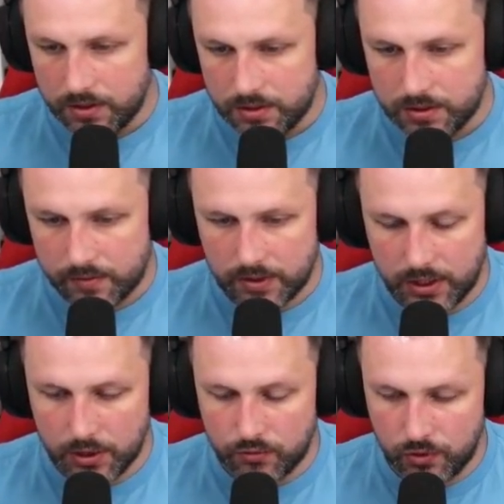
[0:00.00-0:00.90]
Have a
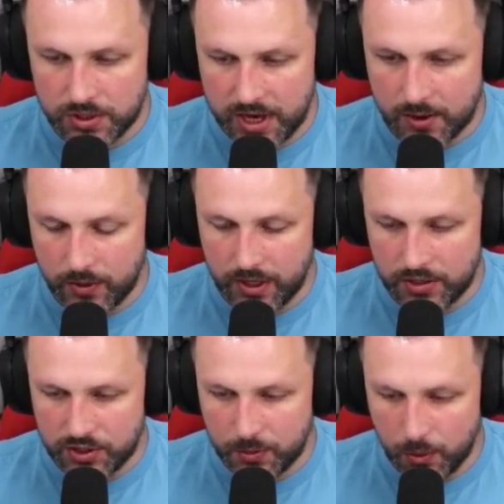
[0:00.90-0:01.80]
little run down here,
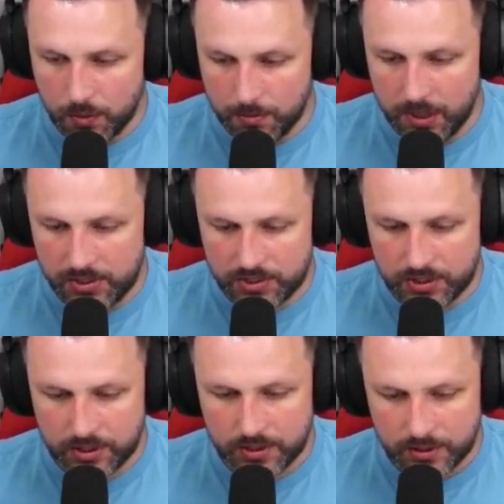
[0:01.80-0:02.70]
see what we
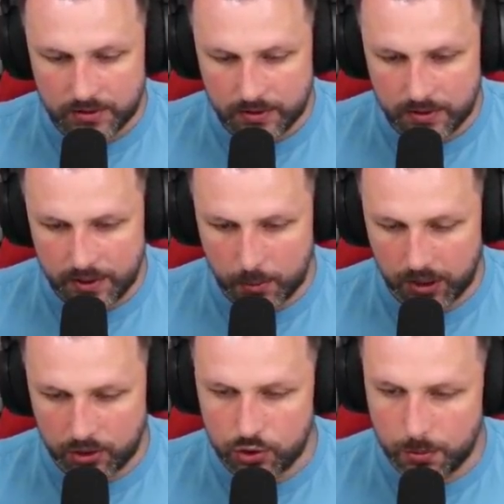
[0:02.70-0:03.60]
missed. And then we
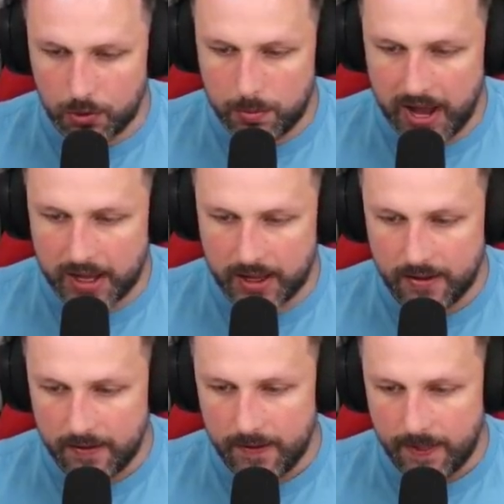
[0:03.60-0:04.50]
can double back
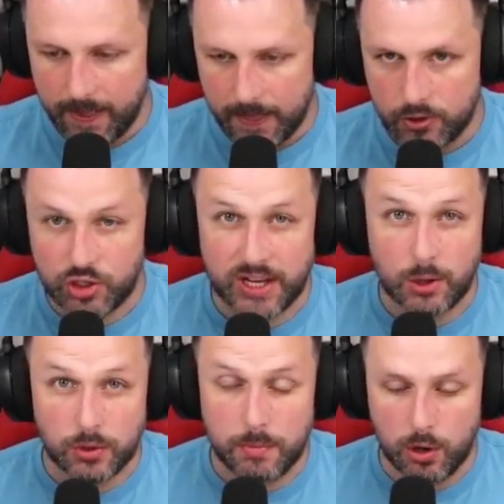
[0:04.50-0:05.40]
and check
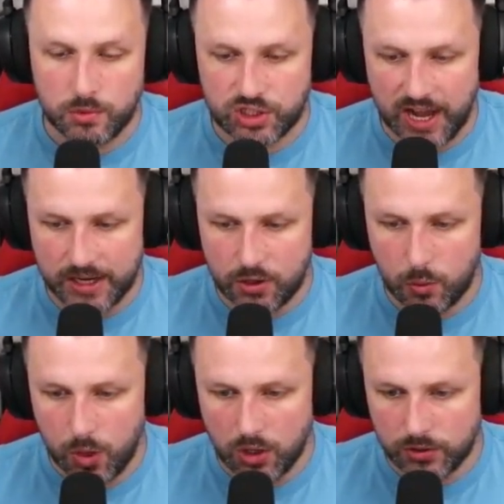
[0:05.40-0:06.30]
out the bottom side of the
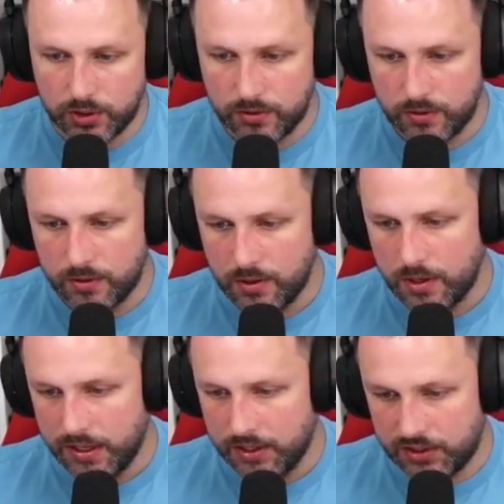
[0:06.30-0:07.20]
world.
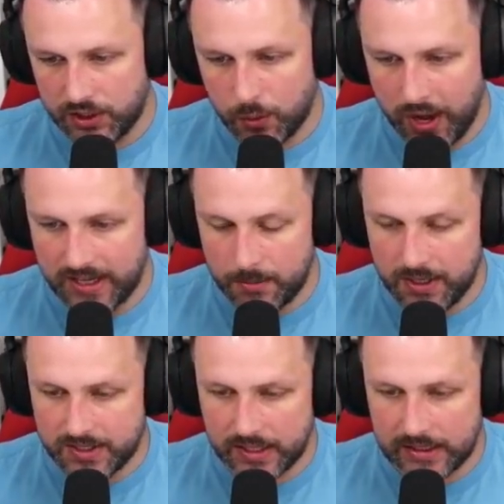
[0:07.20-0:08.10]
See what
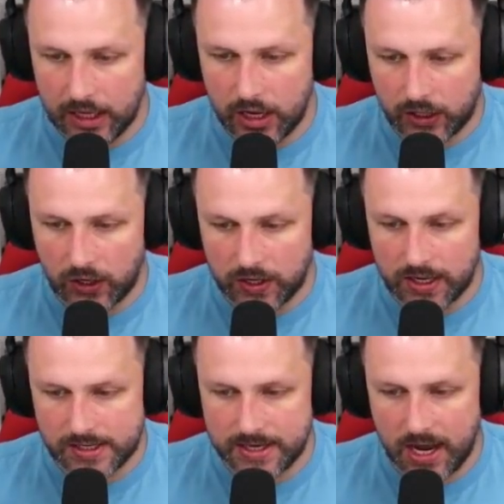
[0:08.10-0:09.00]
enemies are lurking
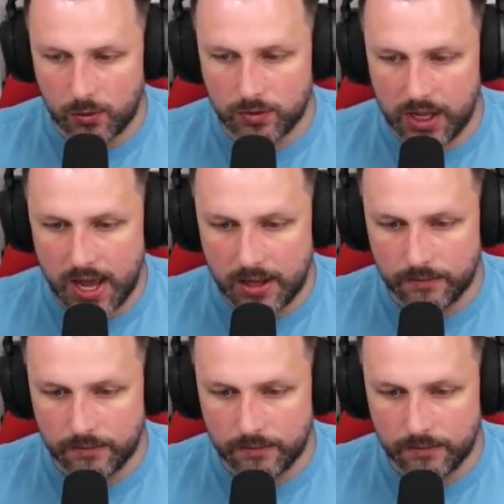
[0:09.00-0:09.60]
down there.